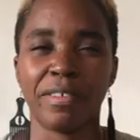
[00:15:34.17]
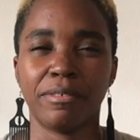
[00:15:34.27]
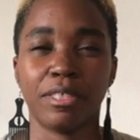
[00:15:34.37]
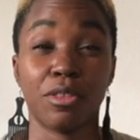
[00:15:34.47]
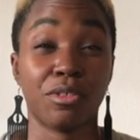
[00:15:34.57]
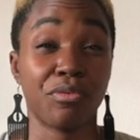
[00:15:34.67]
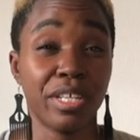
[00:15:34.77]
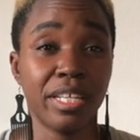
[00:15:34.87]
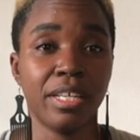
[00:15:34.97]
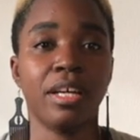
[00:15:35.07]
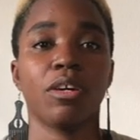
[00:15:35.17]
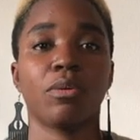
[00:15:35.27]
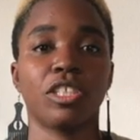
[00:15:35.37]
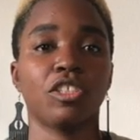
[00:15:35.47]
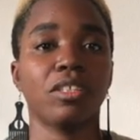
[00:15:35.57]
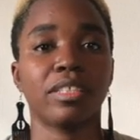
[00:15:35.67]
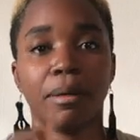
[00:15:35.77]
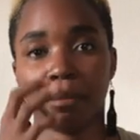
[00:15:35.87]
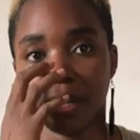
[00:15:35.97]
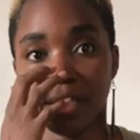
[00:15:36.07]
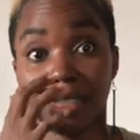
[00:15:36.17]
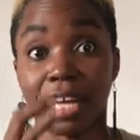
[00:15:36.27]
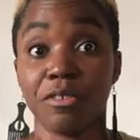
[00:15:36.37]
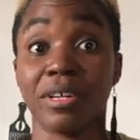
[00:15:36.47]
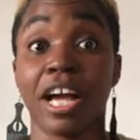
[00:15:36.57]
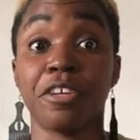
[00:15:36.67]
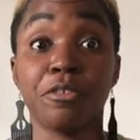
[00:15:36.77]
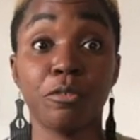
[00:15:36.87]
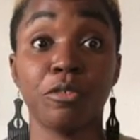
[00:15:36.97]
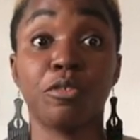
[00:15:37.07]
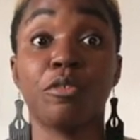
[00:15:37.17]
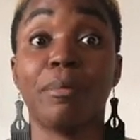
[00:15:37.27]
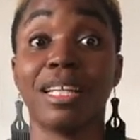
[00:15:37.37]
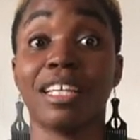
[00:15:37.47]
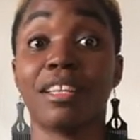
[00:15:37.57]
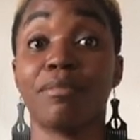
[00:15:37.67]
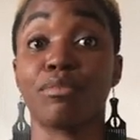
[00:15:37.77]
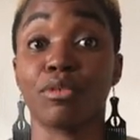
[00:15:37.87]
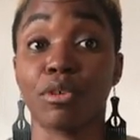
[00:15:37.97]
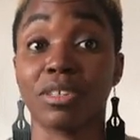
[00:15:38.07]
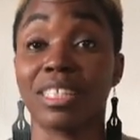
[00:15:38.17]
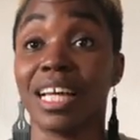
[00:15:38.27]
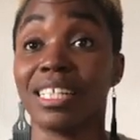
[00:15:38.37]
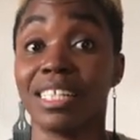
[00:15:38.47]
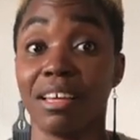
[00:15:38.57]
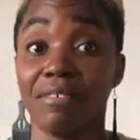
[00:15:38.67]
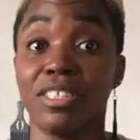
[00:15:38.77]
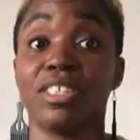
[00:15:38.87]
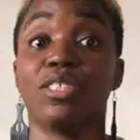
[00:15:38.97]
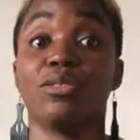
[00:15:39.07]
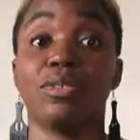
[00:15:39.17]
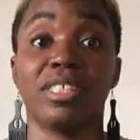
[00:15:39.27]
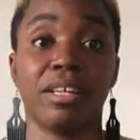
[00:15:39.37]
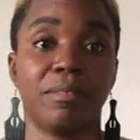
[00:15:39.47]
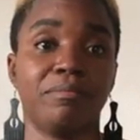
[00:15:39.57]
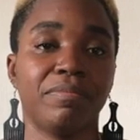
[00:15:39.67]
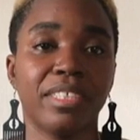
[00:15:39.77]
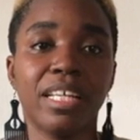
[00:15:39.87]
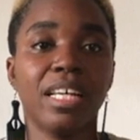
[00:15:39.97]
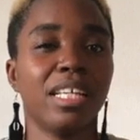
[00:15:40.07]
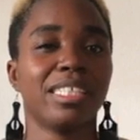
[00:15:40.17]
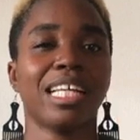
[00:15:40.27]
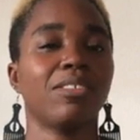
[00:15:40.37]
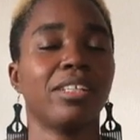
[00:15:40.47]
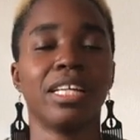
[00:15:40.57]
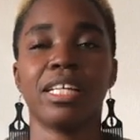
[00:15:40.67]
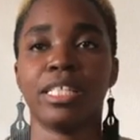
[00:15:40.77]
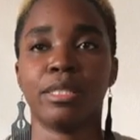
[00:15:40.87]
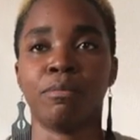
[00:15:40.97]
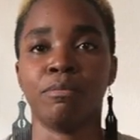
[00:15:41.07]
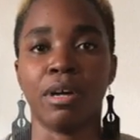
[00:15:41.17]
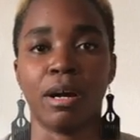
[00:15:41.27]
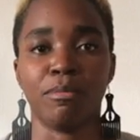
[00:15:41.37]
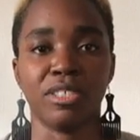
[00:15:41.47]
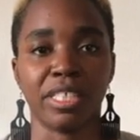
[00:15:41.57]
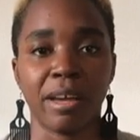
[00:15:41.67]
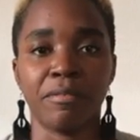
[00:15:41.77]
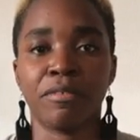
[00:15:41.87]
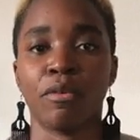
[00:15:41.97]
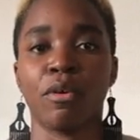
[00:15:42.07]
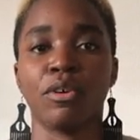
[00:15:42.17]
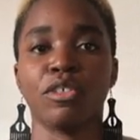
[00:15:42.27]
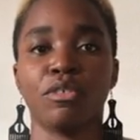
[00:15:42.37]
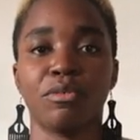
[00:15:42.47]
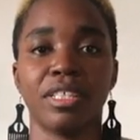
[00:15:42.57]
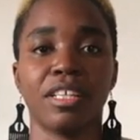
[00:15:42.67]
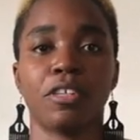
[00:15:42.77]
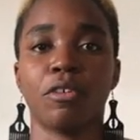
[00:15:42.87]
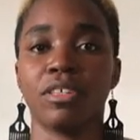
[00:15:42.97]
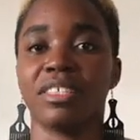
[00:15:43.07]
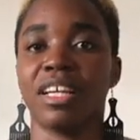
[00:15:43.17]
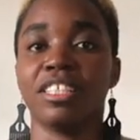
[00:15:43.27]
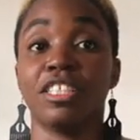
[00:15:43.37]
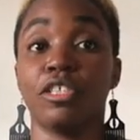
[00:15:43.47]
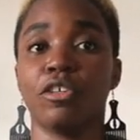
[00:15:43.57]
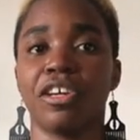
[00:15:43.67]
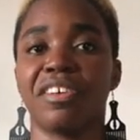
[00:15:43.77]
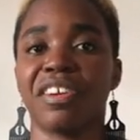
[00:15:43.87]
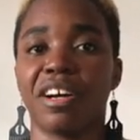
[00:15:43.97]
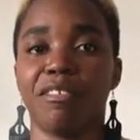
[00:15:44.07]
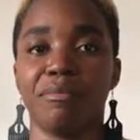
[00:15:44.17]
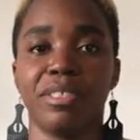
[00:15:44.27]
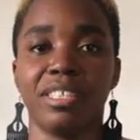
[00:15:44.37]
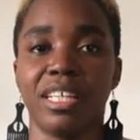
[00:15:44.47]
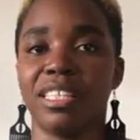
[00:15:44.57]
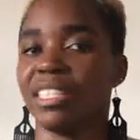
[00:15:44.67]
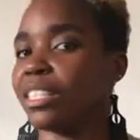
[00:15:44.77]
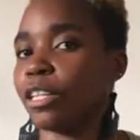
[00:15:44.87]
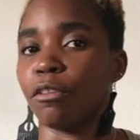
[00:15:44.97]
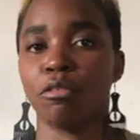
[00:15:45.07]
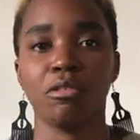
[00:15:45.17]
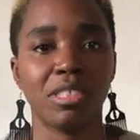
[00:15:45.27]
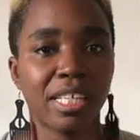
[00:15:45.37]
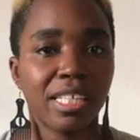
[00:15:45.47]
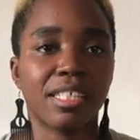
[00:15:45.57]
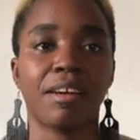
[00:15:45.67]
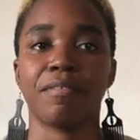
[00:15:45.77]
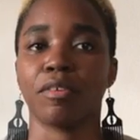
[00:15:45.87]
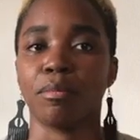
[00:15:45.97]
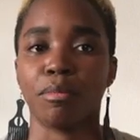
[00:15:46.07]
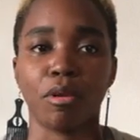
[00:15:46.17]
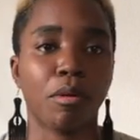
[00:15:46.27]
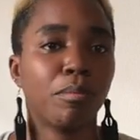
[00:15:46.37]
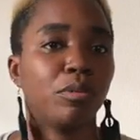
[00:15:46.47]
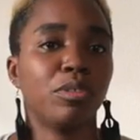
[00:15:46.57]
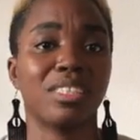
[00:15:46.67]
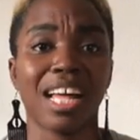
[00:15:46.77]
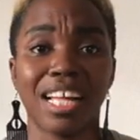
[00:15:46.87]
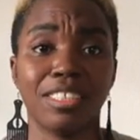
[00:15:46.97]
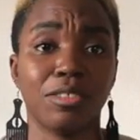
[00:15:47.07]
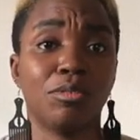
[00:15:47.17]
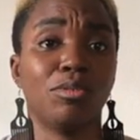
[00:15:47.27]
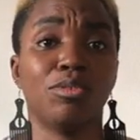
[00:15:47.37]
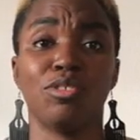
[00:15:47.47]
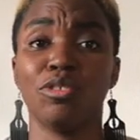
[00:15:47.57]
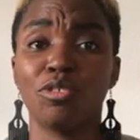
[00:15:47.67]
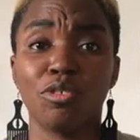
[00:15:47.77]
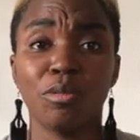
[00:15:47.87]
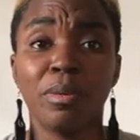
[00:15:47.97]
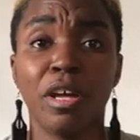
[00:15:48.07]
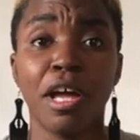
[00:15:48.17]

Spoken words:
53 question templates that you can use no matter the product and service you sell. Saturday is reserved for curated content in your area of business. This includes interview, blog posts, articles, YouTube